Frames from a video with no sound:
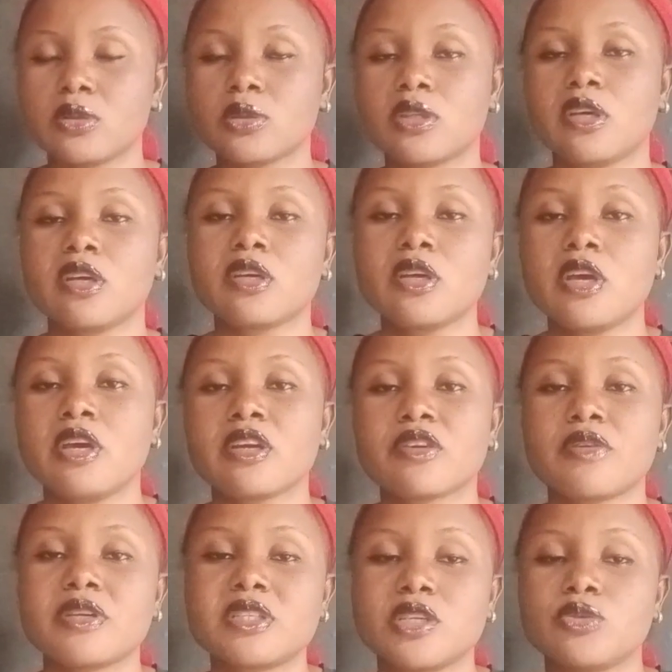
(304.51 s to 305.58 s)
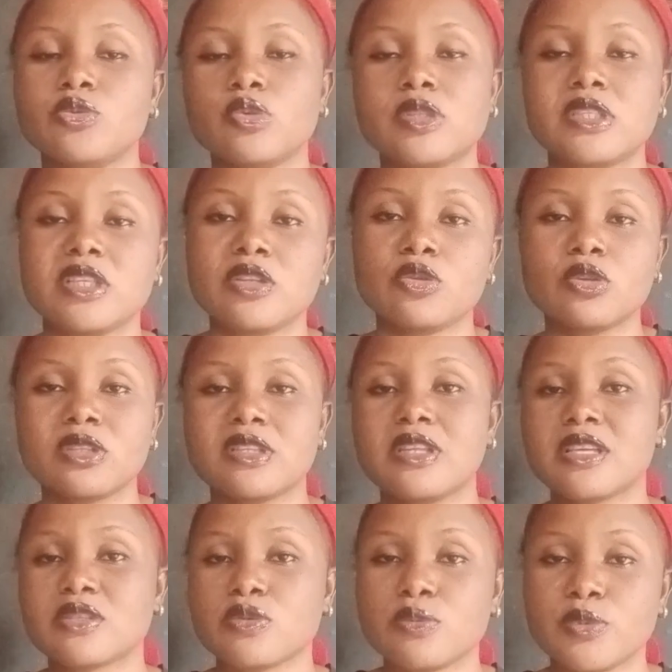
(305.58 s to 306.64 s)
Okay, create a routine. Know the
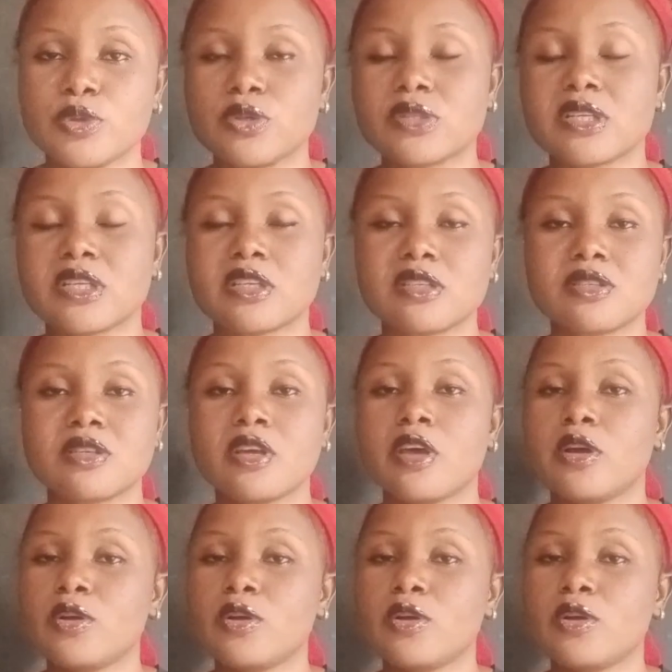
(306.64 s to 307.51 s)
days you'll be using it.